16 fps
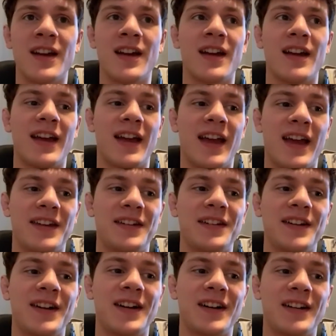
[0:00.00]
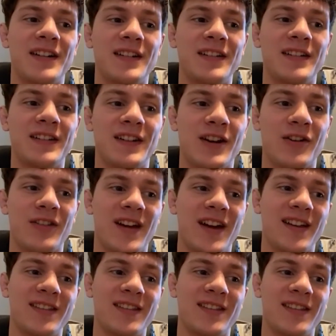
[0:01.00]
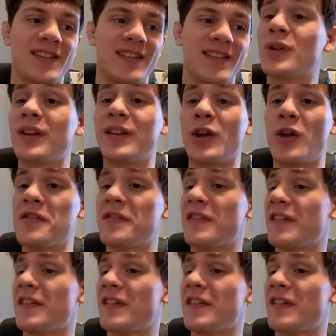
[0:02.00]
And, uh, you know, that, that's really the only